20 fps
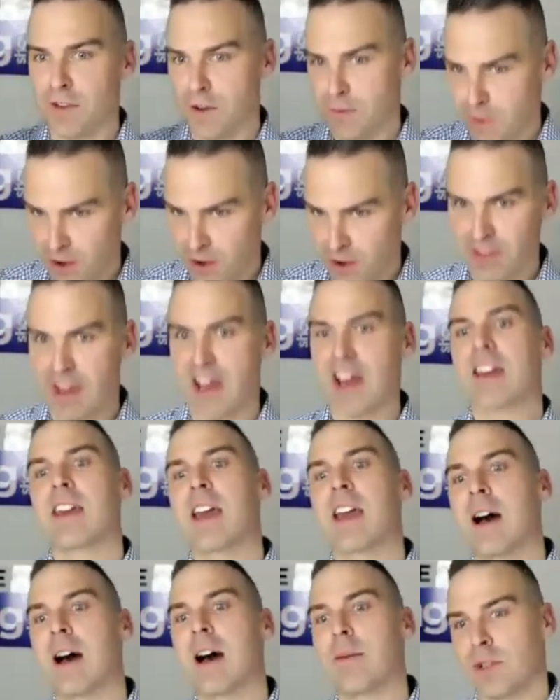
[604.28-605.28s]
you want that,
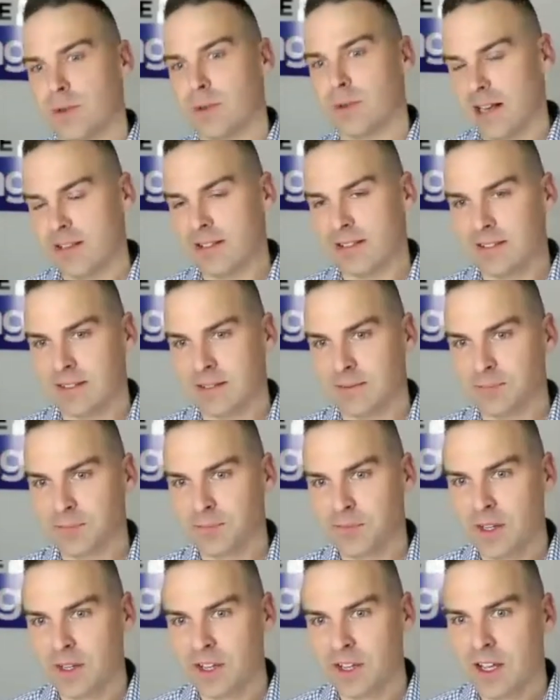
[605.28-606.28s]
come to us.
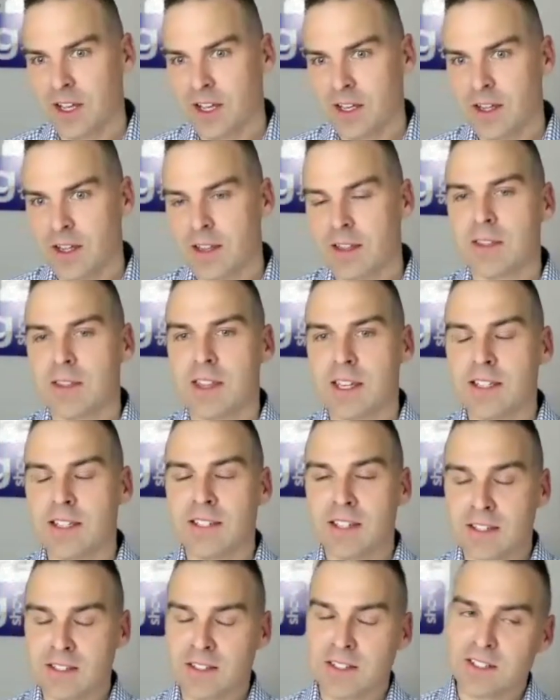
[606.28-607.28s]
Yeah. This
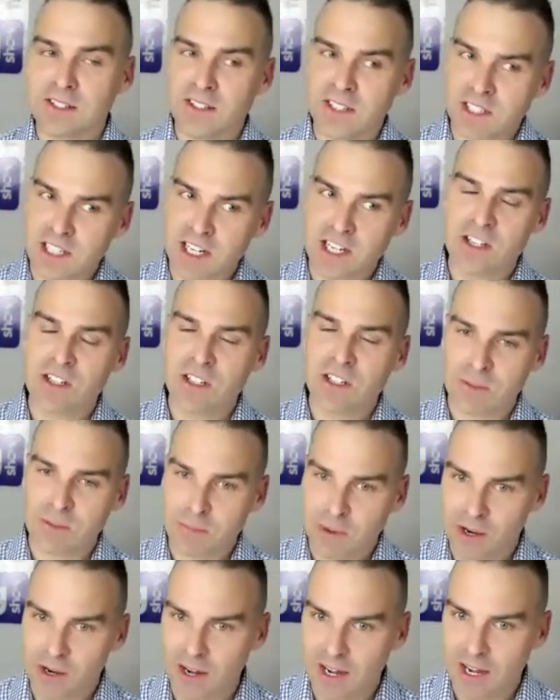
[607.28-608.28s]
is distinction
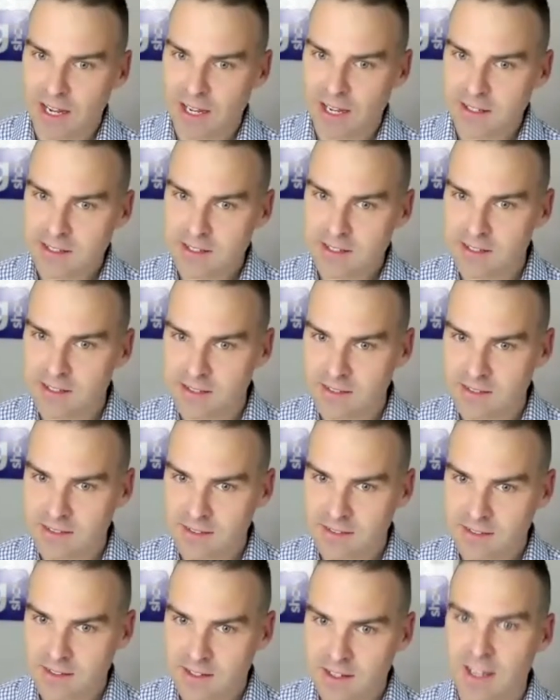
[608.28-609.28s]
bias.
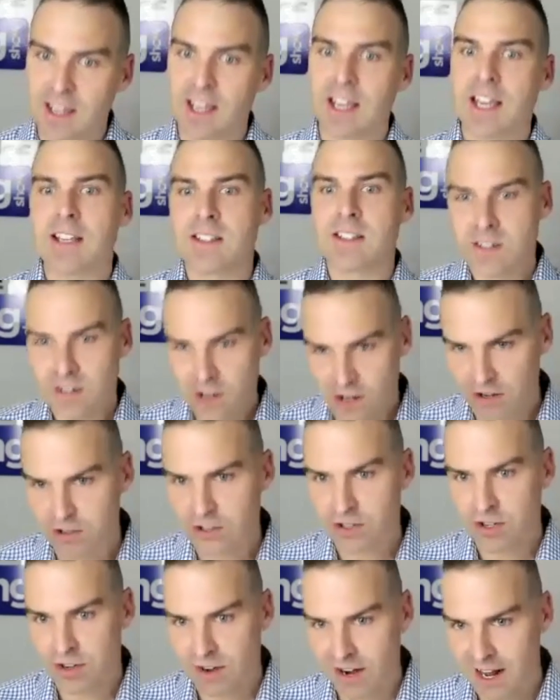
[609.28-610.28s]
It's
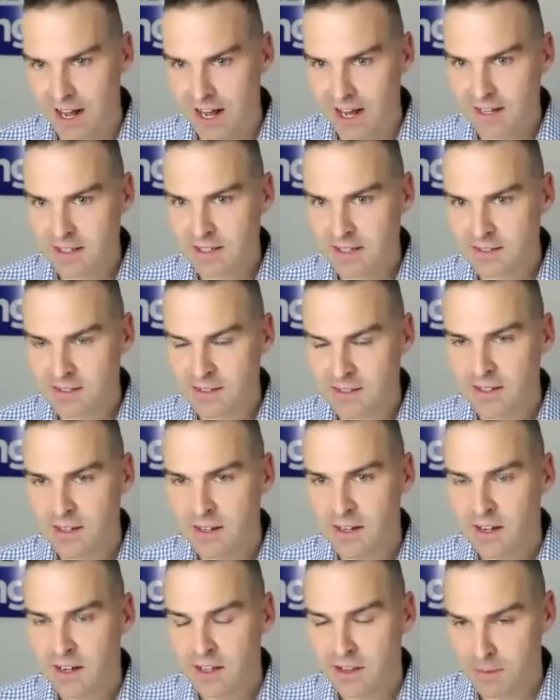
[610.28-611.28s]
contrast.
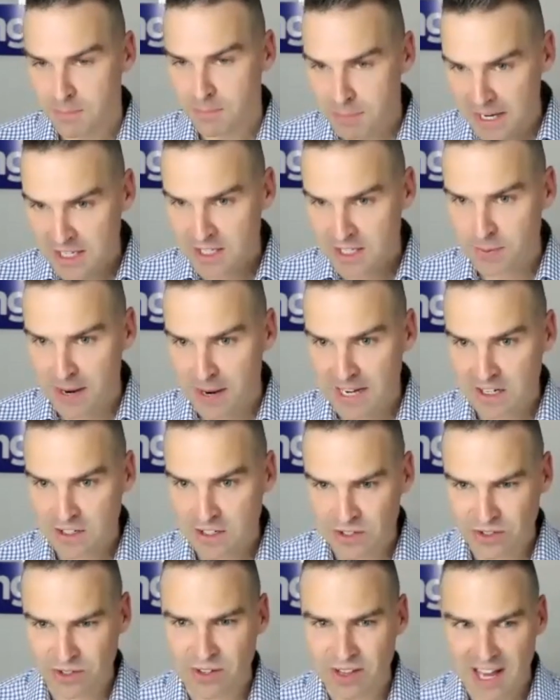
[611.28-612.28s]
The best way to
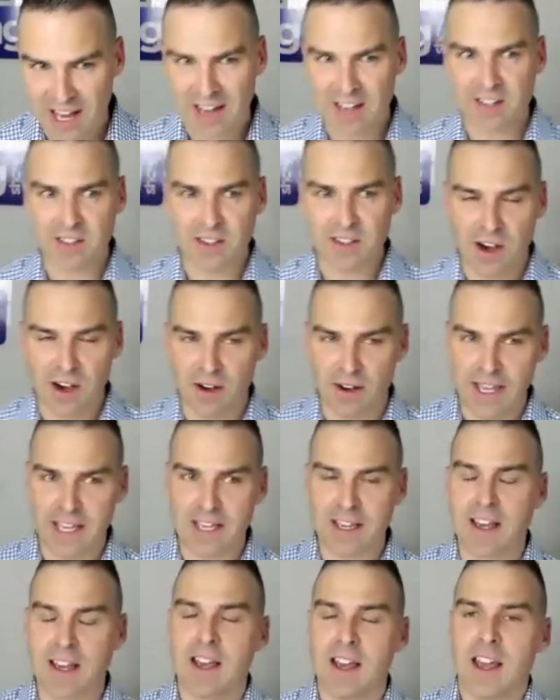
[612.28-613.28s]
do that is
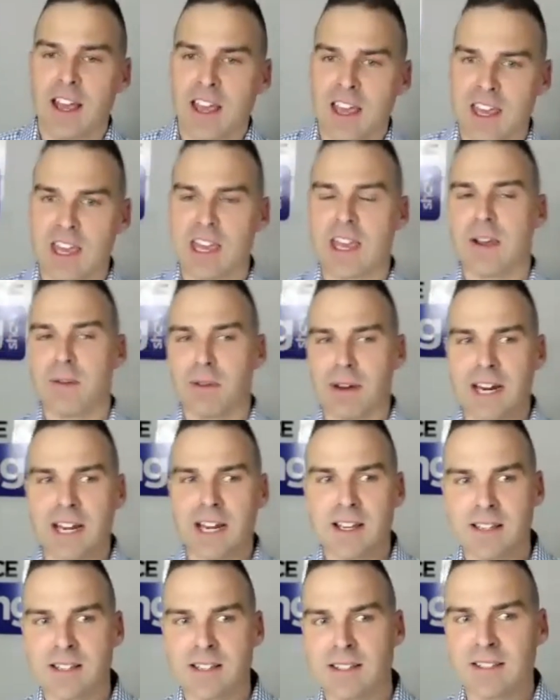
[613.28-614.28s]
going, here
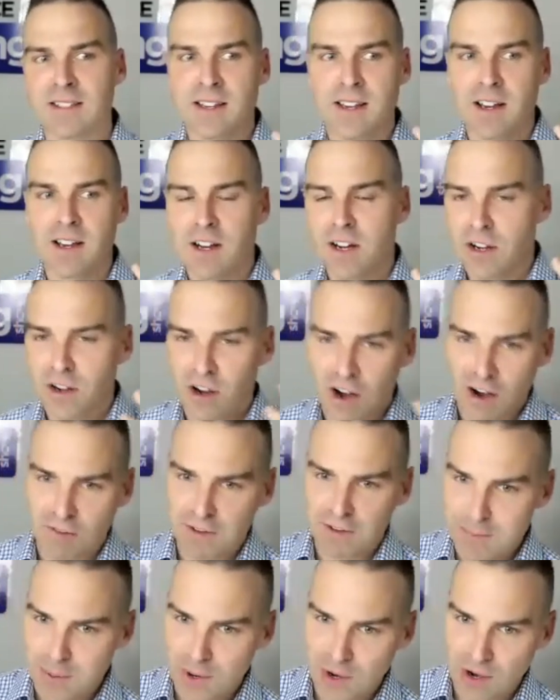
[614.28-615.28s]
is
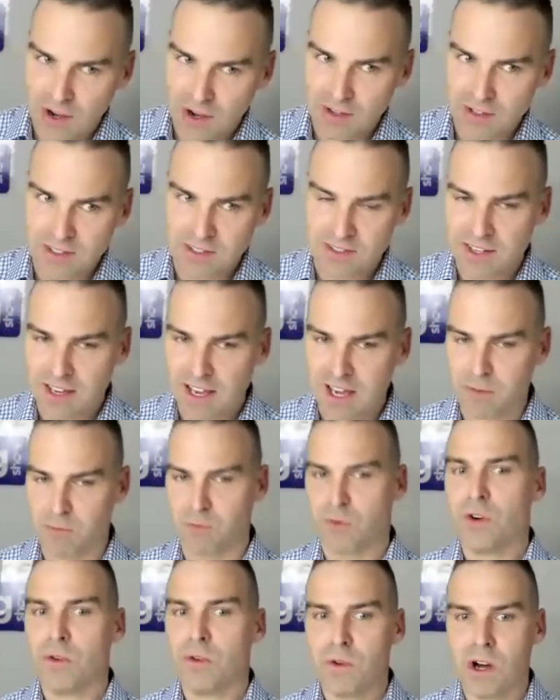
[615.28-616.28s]
coffee pods at
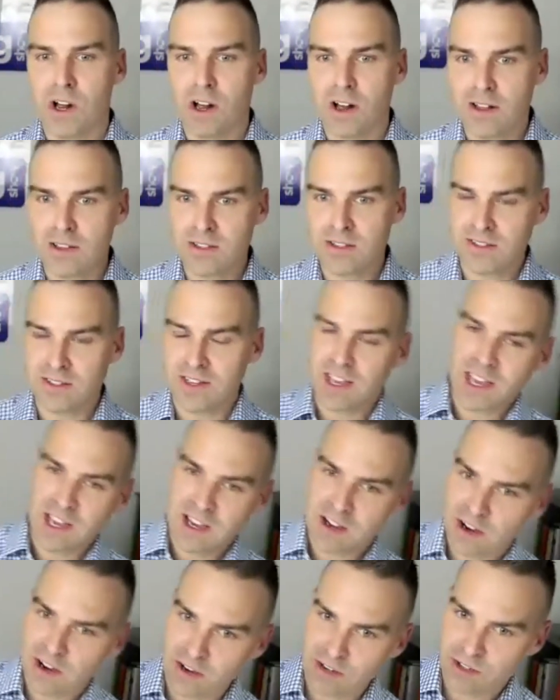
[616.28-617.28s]
Woolworths,
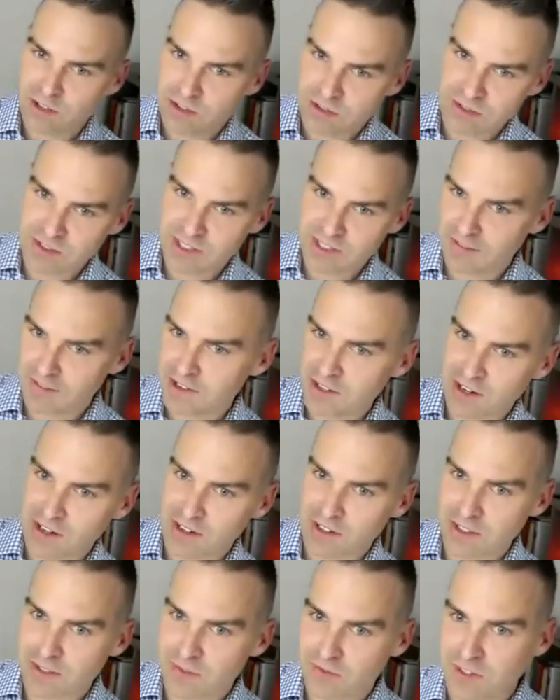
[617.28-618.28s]
it costs you
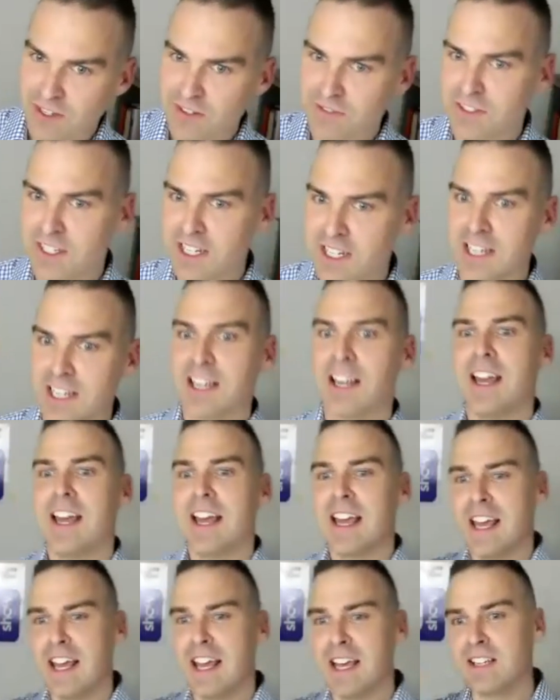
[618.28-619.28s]
$7.50.
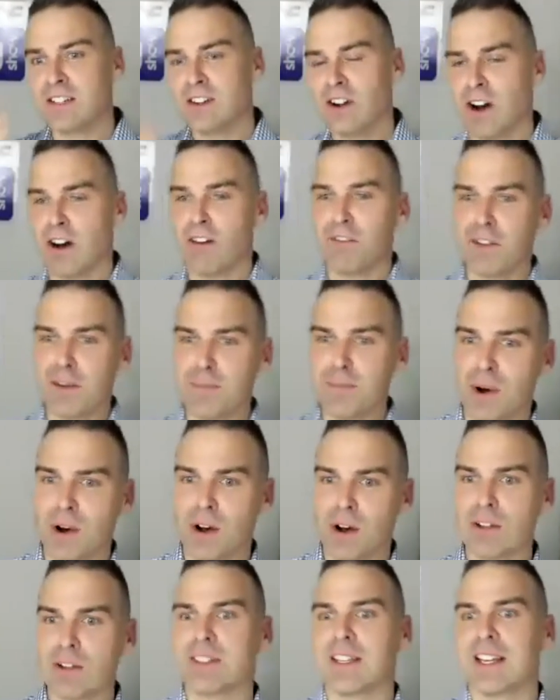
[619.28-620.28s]
Here's coffee
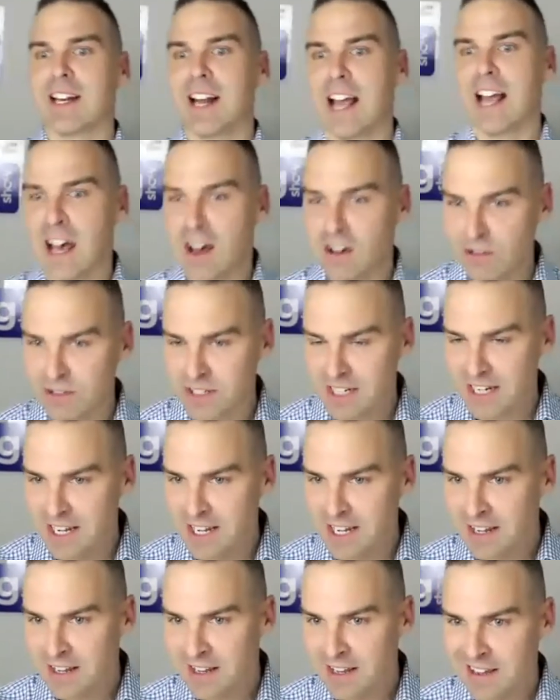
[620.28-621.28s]
pods at
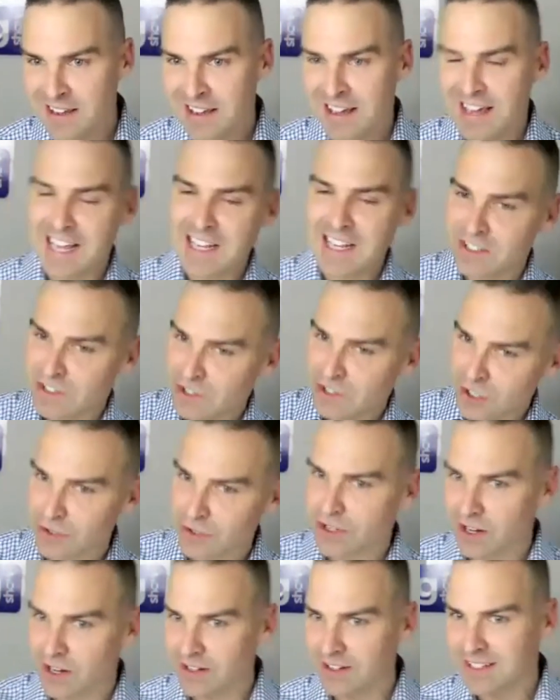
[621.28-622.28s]
Aldi, it's
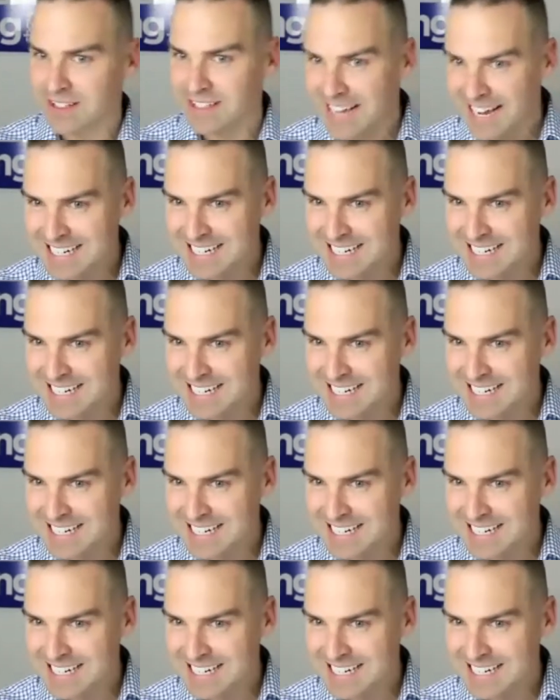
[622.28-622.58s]
$2.80.